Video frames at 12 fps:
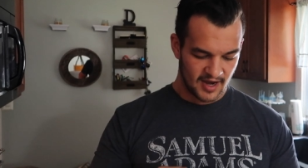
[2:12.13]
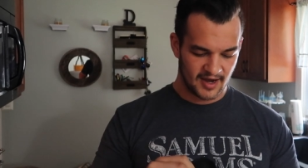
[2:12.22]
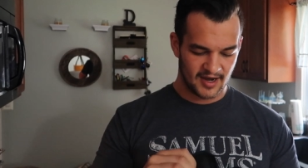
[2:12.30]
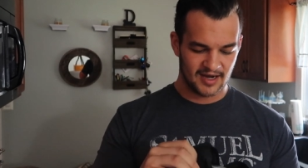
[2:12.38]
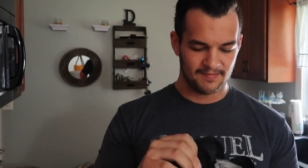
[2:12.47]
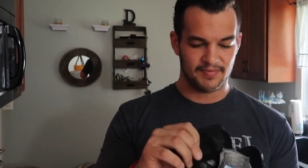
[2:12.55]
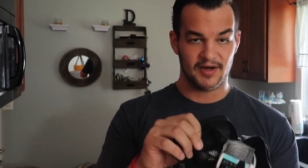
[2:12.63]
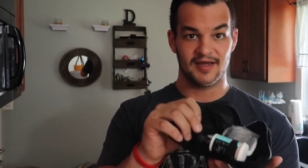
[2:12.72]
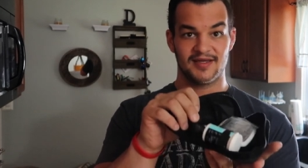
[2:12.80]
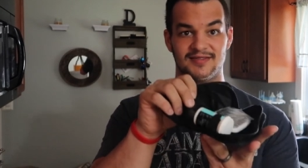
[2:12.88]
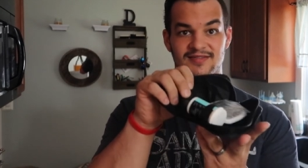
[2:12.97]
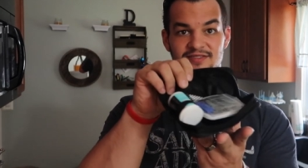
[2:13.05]
Um,
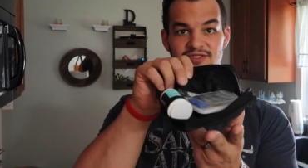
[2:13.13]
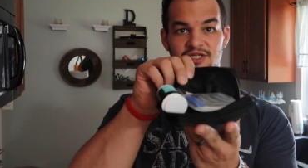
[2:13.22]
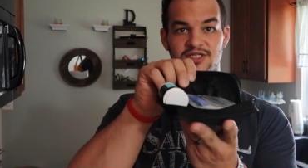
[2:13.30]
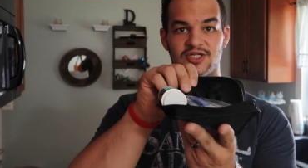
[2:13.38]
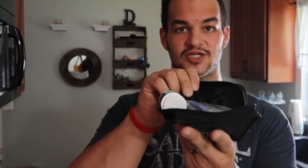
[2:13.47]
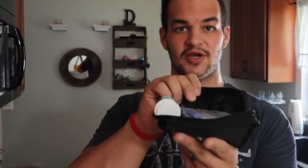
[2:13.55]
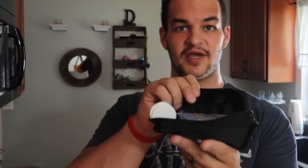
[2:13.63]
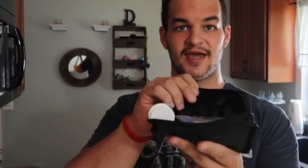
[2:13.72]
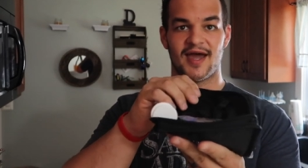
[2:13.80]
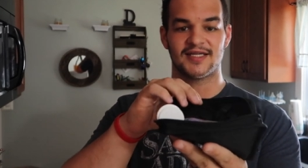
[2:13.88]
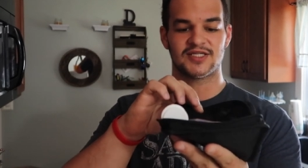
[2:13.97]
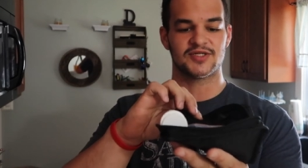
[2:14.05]
but just to show you
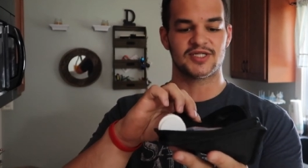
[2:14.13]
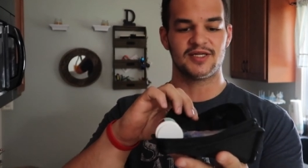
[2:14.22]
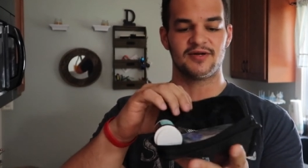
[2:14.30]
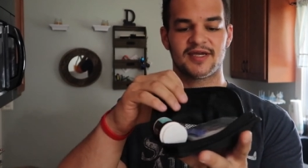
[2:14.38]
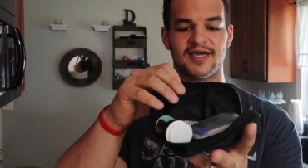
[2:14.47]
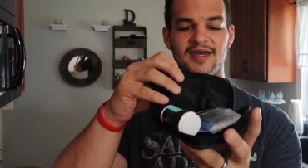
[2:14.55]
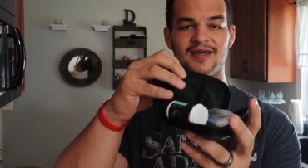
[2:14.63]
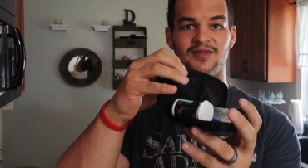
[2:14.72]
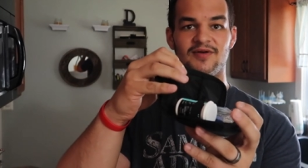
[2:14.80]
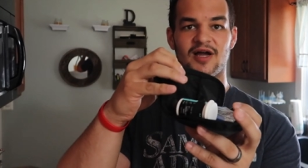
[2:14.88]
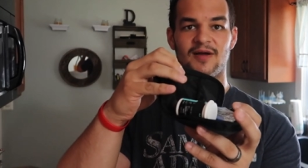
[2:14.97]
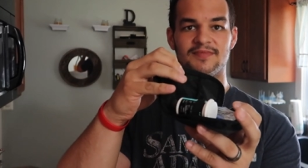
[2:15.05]
guys, so it's a little kit,
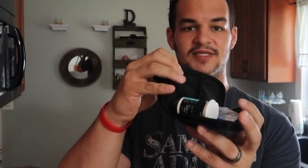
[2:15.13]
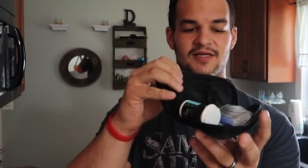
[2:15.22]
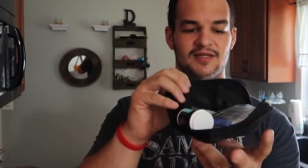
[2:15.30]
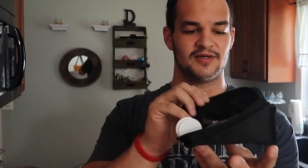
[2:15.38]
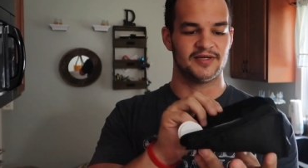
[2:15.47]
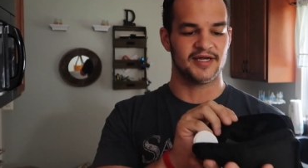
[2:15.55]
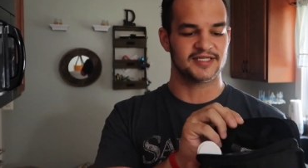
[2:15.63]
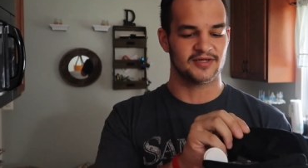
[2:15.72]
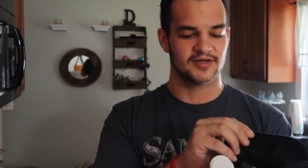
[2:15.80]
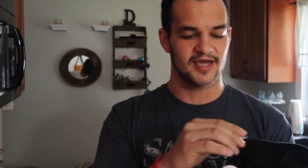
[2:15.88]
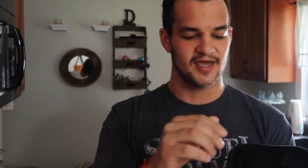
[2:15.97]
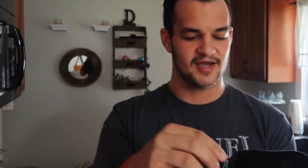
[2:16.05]
little comes in a little nice
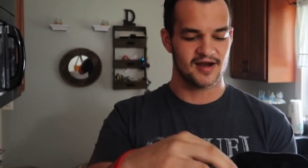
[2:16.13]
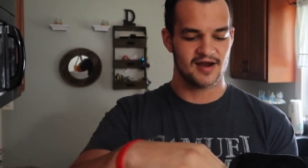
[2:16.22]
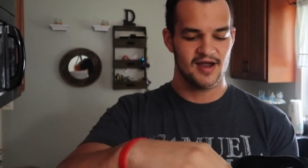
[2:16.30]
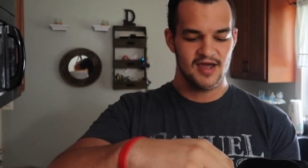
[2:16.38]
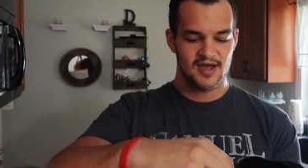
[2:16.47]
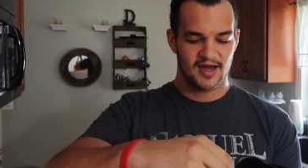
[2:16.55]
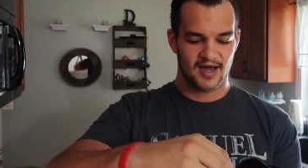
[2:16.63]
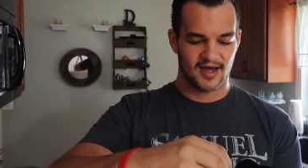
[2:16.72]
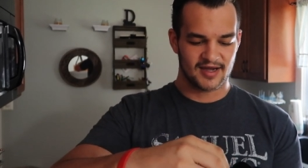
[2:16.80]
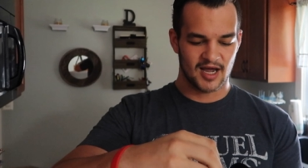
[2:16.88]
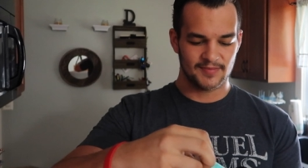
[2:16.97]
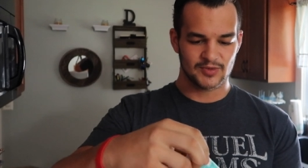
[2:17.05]
little kit here.
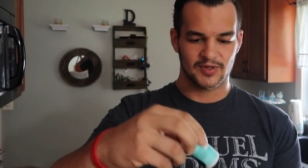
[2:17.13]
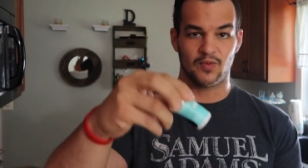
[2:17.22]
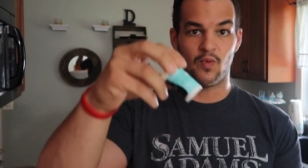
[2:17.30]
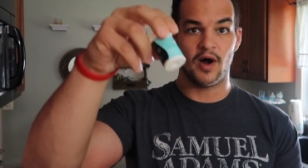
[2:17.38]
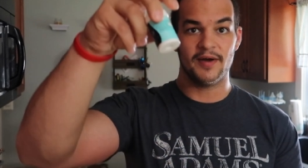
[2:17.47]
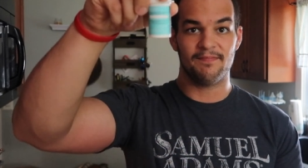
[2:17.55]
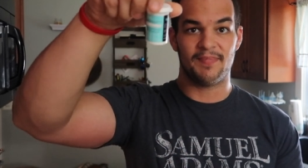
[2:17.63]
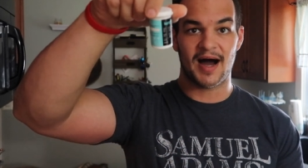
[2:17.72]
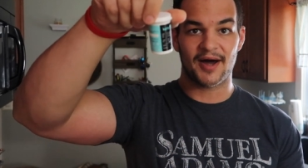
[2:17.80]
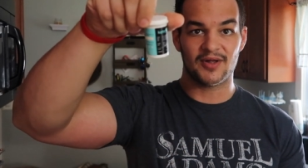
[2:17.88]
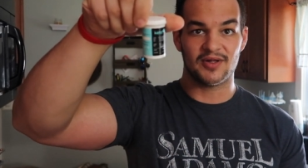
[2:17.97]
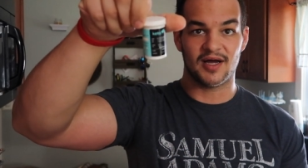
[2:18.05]
Uh, comes with one
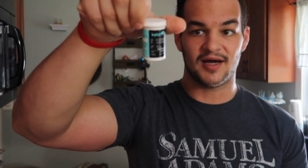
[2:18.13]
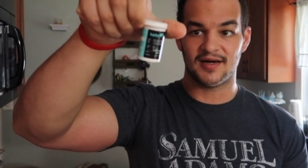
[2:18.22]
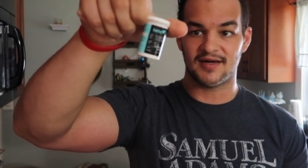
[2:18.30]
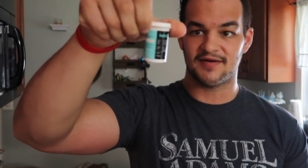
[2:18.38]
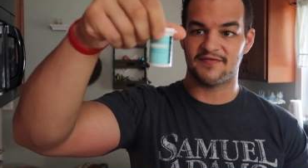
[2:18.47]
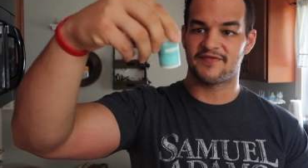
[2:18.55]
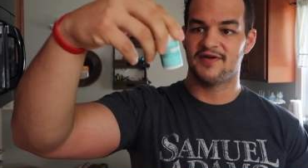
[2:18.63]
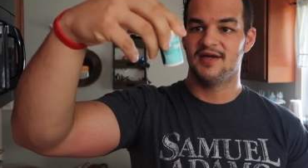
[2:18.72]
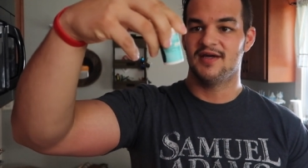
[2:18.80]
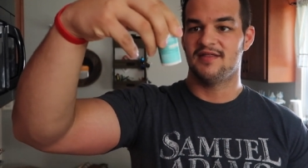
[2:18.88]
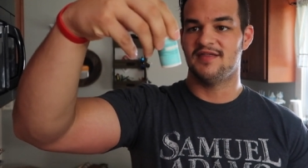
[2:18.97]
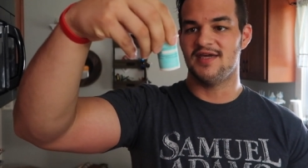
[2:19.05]
bottle of
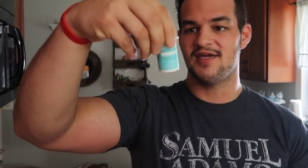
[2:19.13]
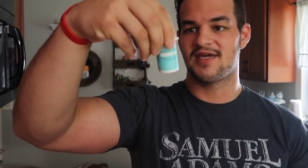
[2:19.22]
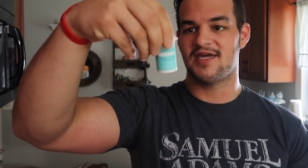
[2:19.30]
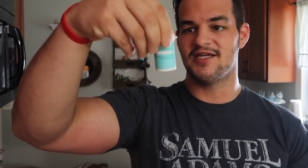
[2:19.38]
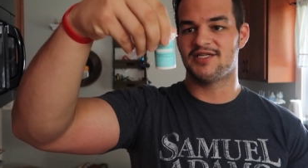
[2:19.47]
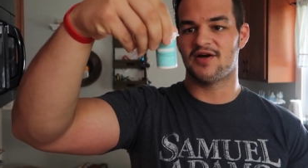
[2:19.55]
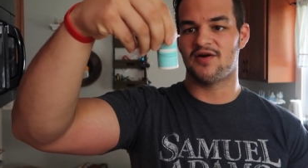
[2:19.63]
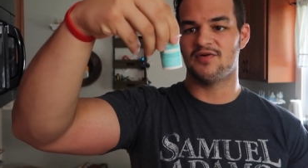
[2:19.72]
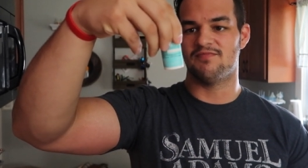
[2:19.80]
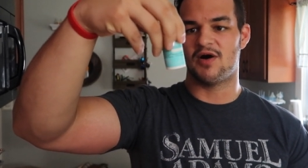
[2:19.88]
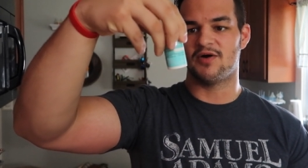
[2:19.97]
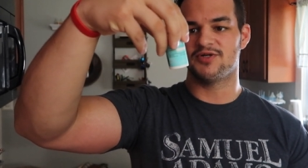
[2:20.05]
the
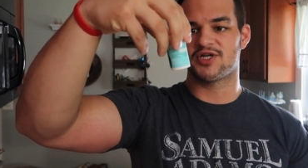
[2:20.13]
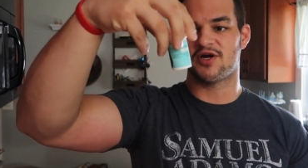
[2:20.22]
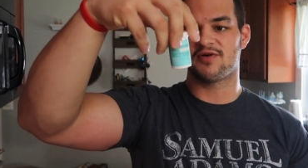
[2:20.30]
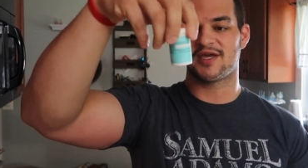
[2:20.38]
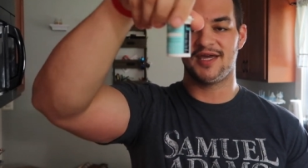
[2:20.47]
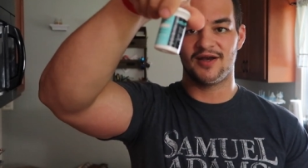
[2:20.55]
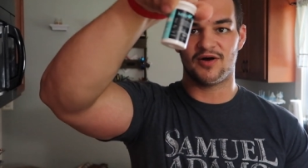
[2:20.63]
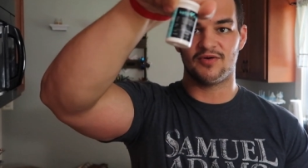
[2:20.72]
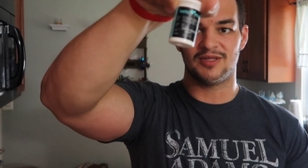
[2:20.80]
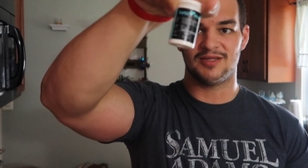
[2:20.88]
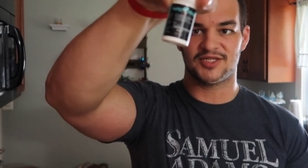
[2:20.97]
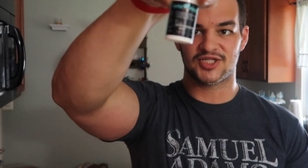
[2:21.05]
Keto Mojo
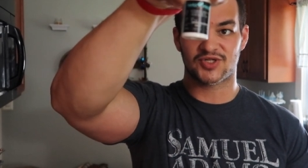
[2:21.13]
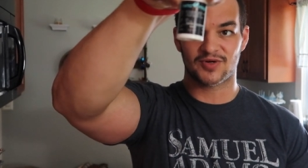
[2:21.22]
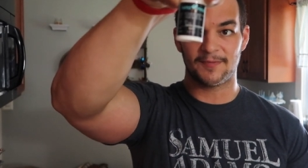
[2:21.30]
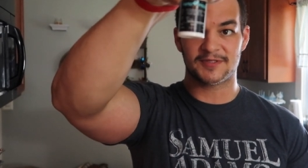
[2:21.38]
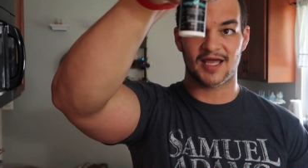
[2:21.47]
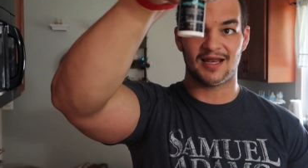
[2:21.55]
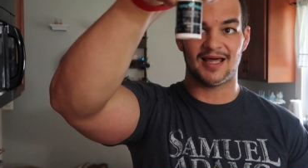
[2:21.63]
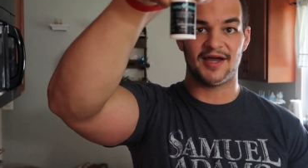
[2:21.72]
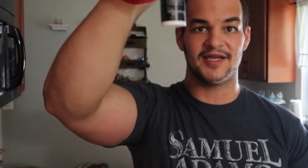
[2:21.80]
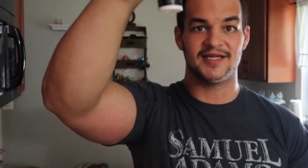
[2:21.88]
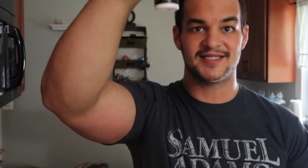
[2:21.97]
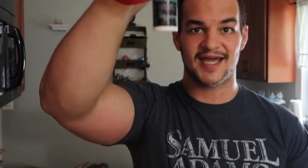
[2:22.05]
Keto strips that allow
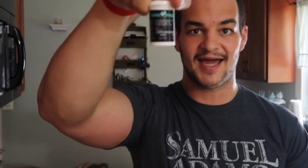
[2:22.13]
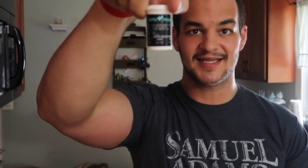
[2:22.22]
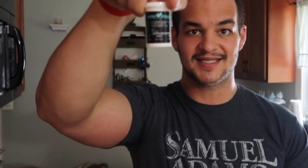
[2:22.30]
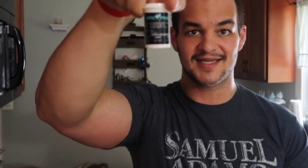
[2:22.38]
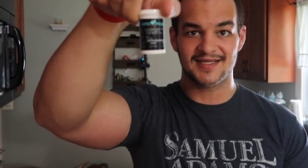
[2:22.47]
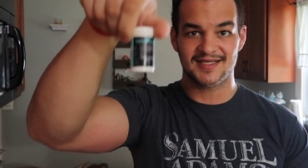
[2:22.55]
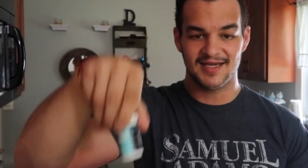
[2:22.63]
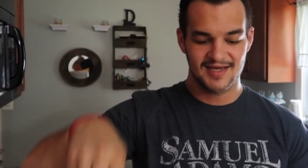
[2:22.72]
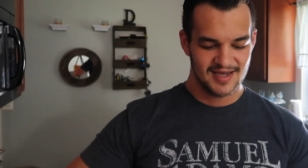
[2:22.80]
you to test it.